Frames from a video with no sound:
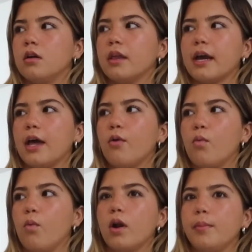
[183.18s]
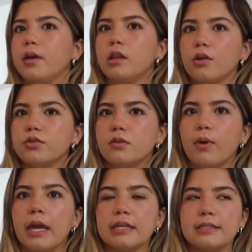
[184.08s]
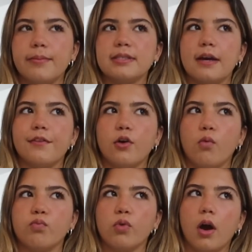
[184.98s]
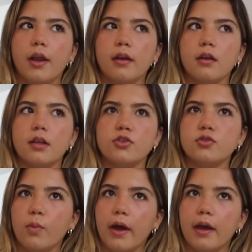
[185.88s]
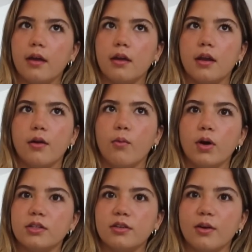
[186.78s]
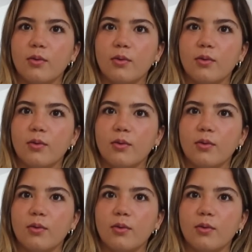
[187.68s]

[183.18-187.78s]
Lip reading: Like I don't want to be close to weight because that means I have to go run and sweat. I don't want to.